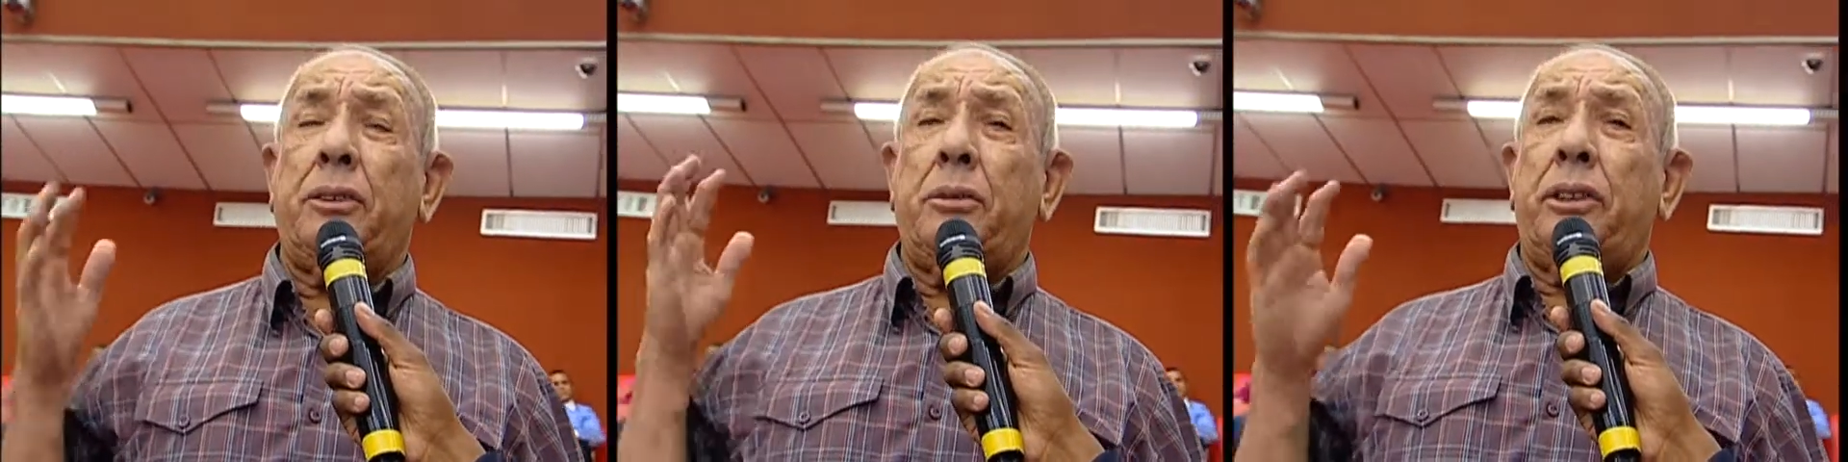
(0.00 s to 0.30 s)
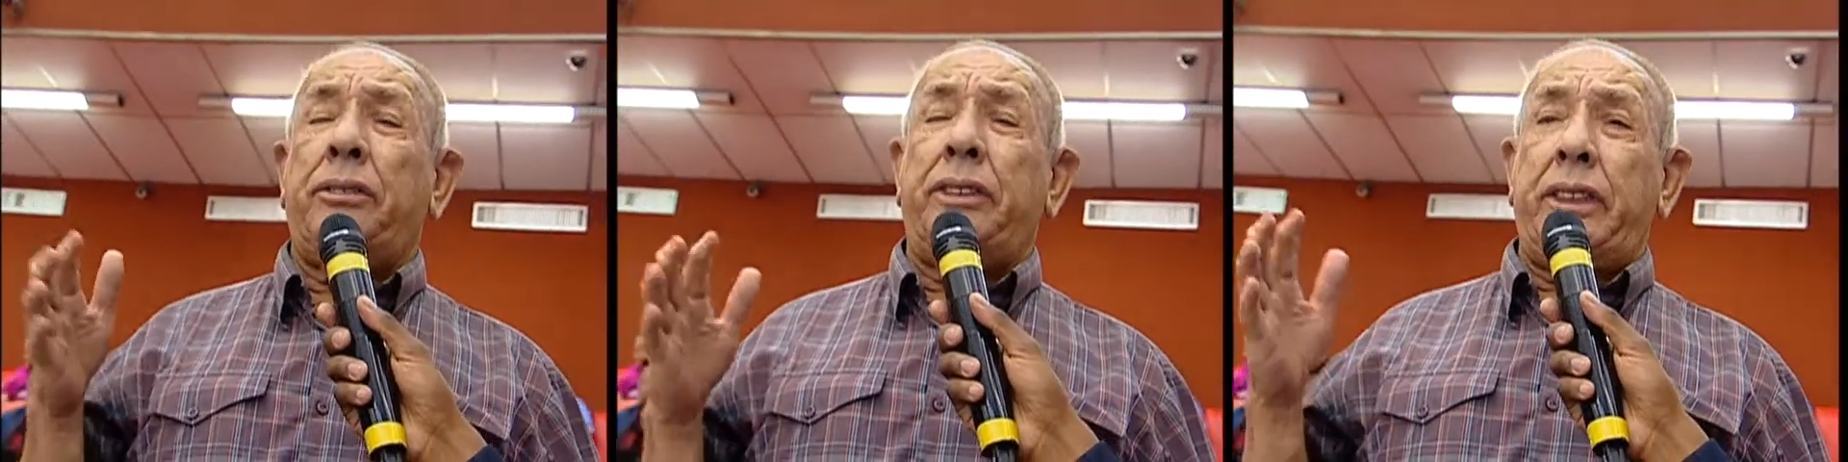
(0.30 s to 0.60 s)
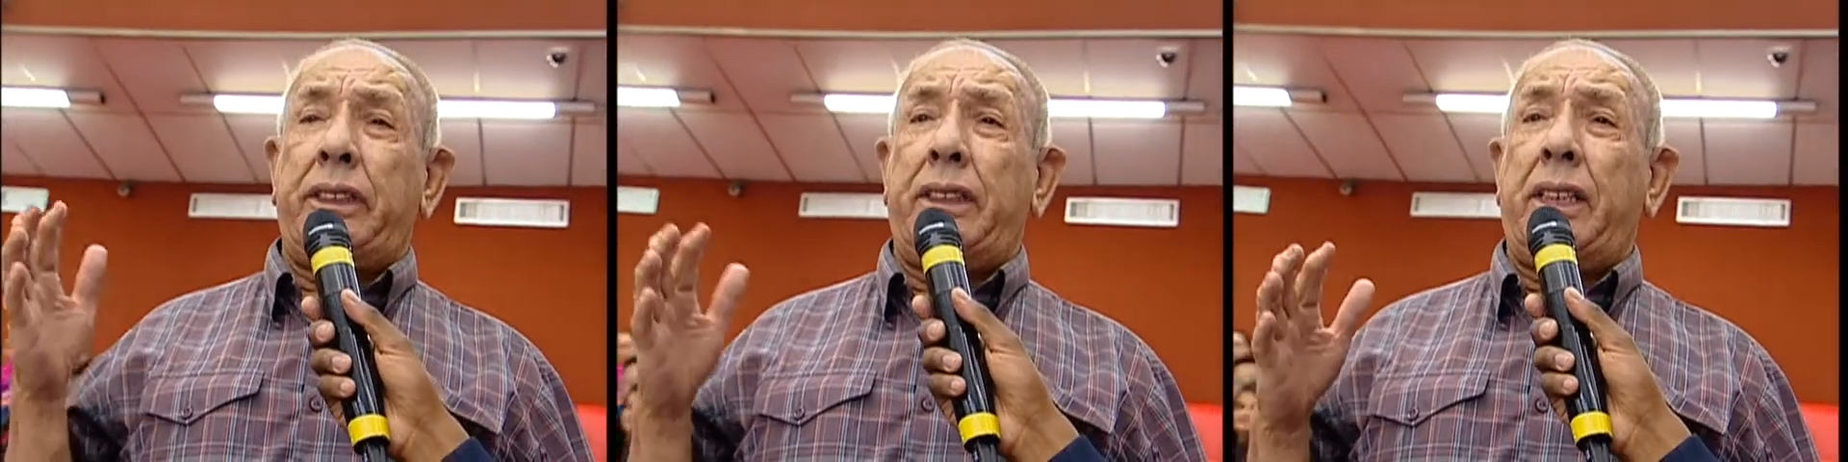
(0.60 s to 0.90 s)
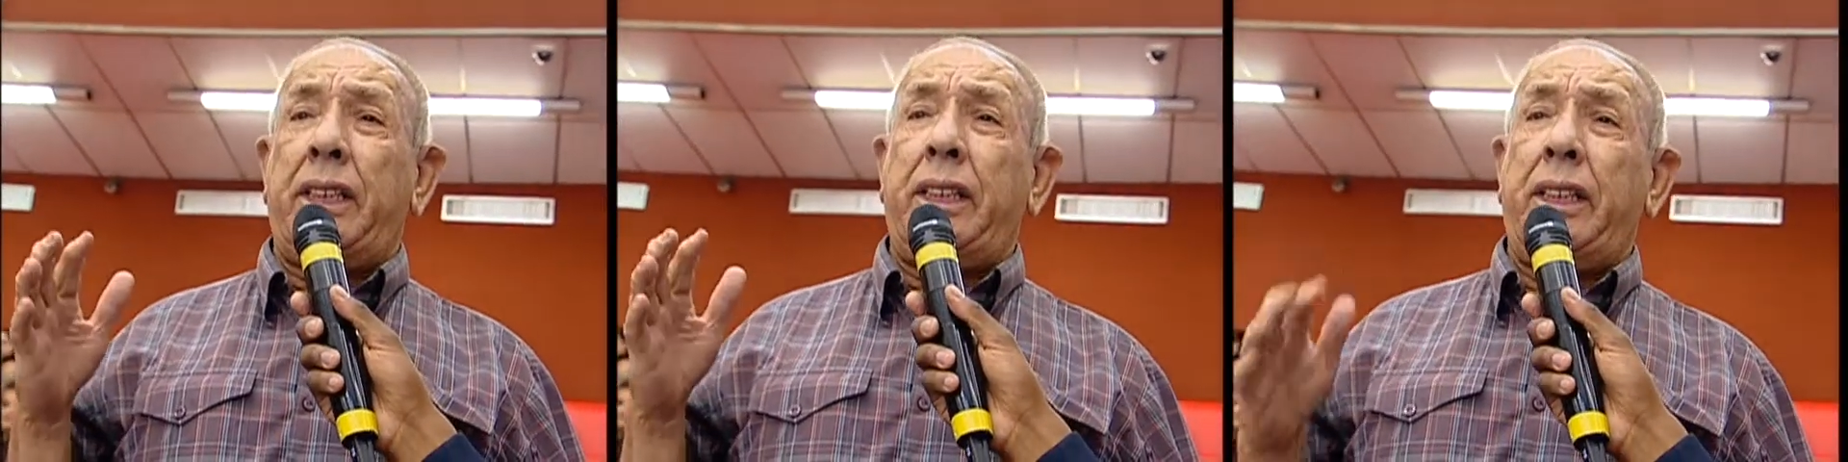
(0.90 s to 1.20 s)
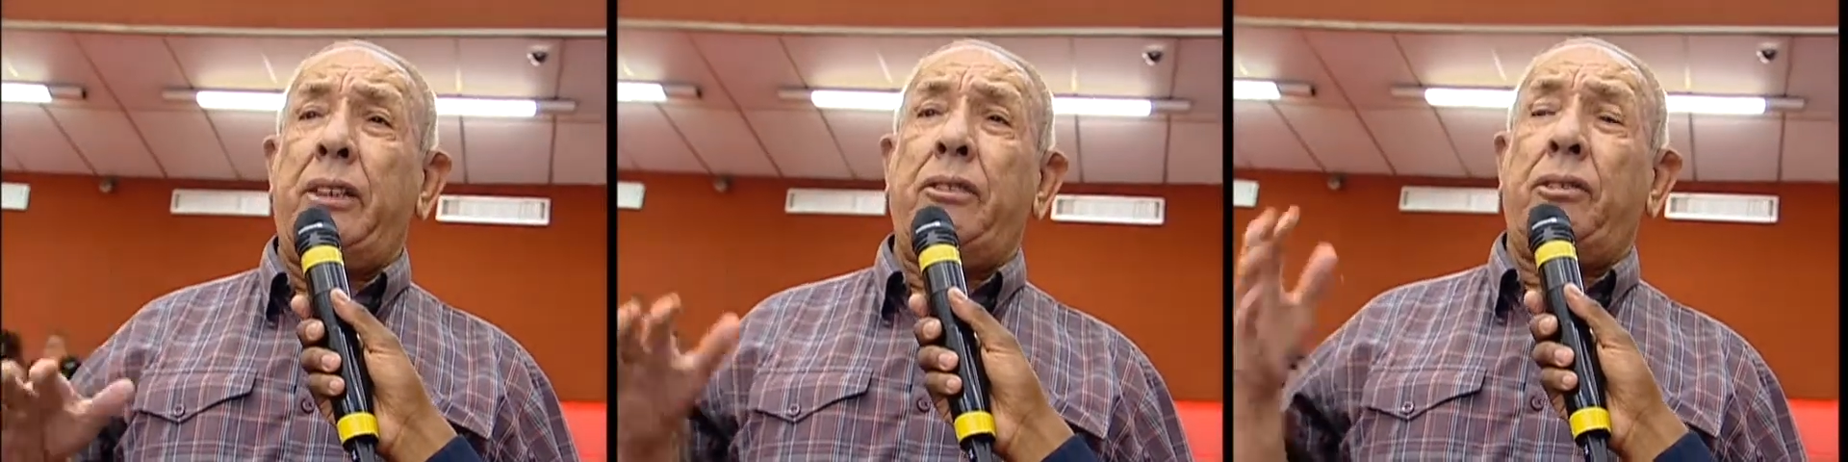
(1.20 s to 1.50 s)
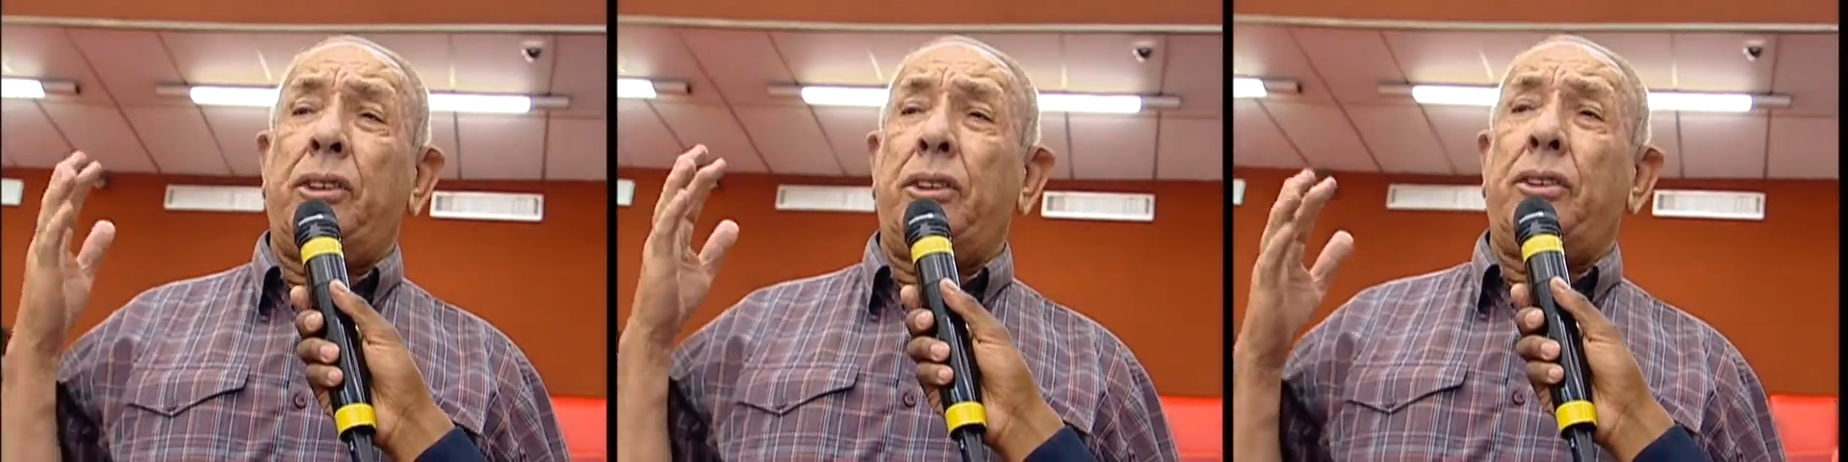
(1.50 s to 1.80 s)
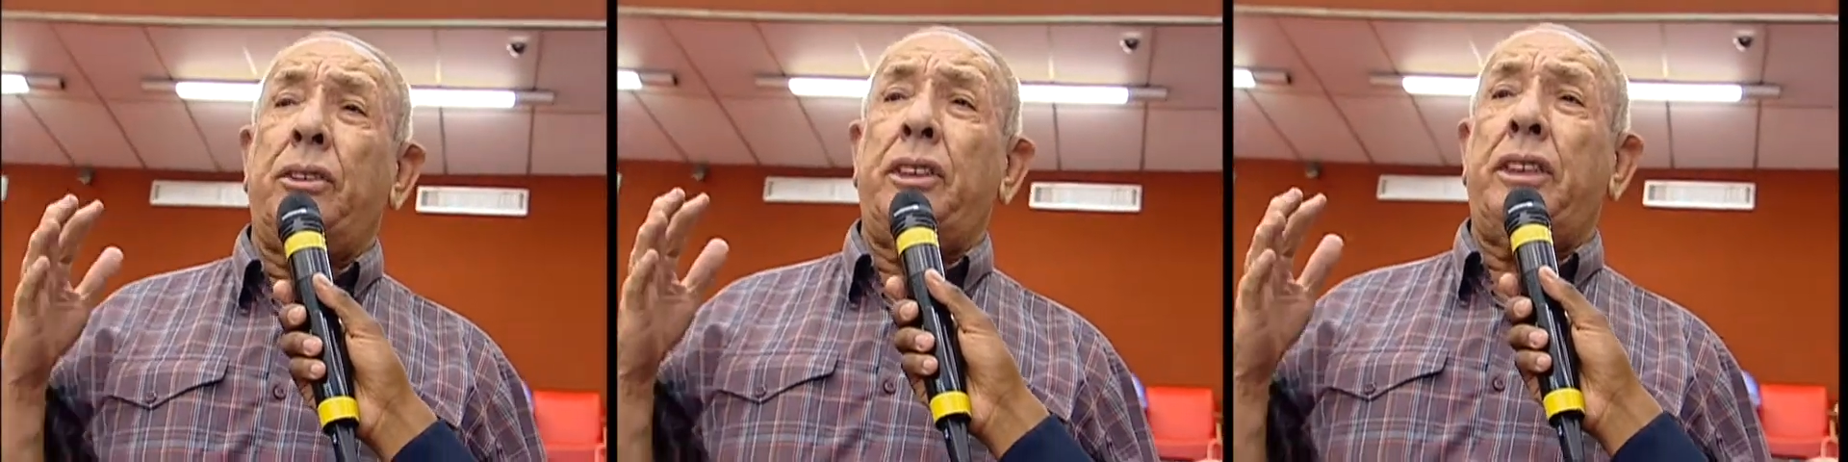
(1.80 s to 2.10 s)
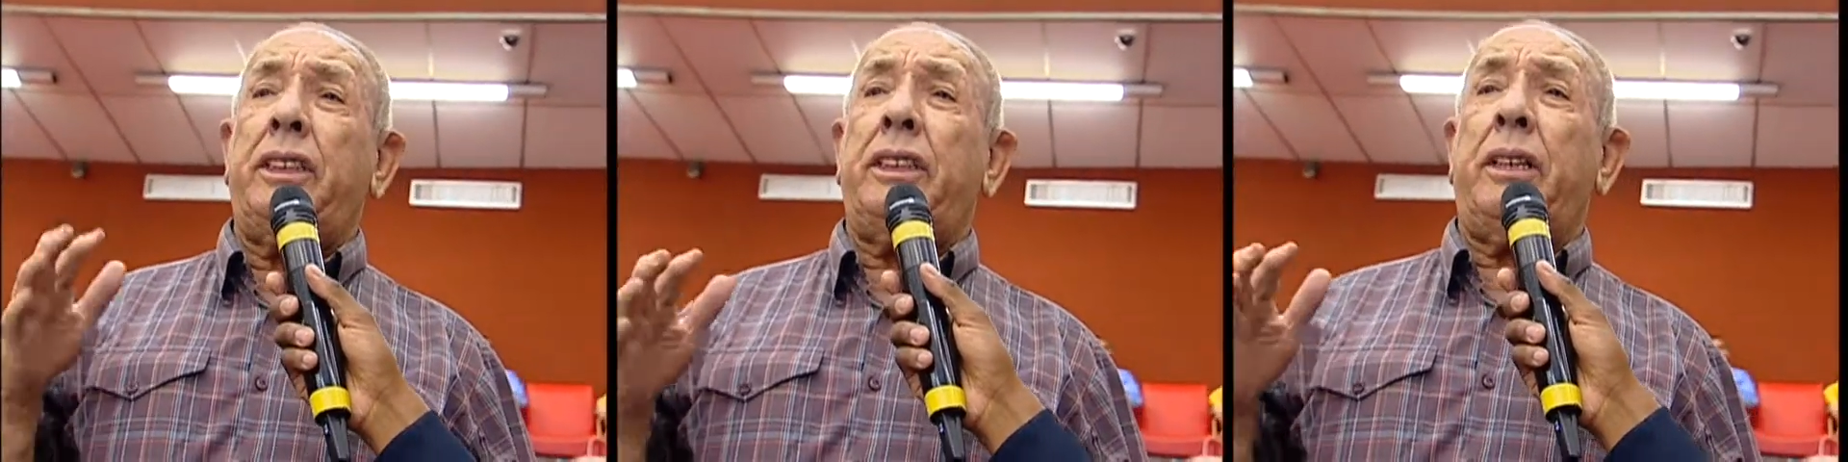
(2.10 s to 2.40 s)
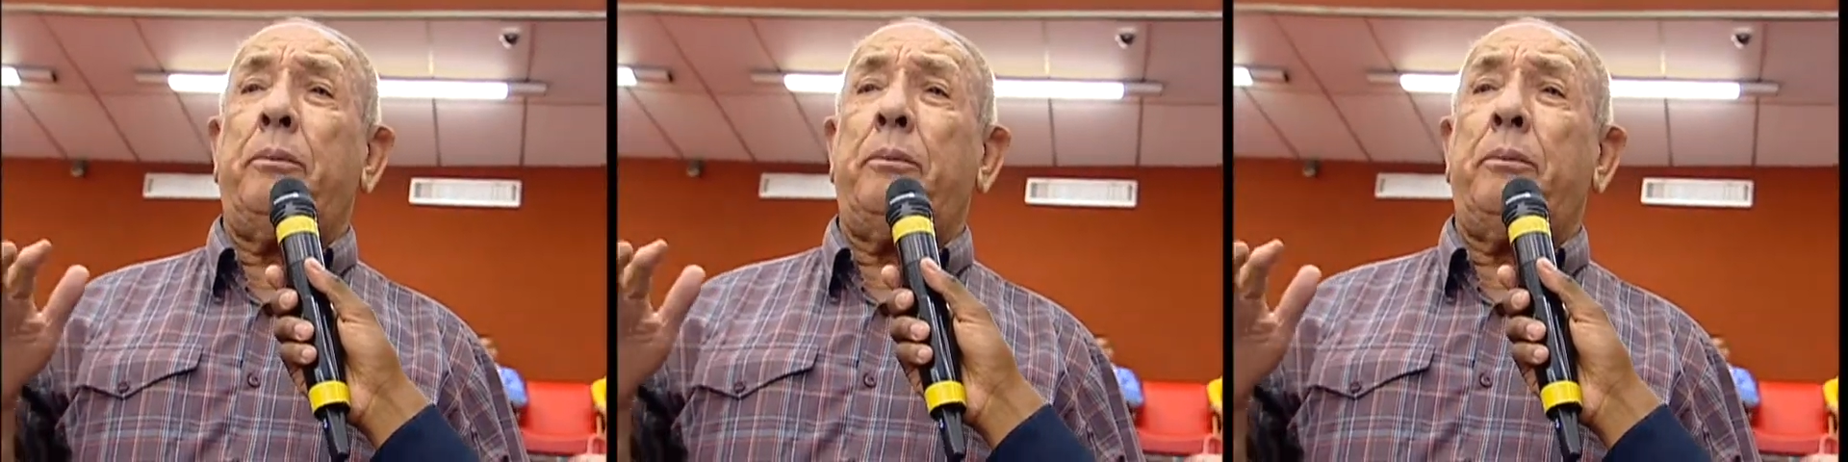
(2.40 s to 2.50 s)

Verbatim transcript: in both my eyes and I was about to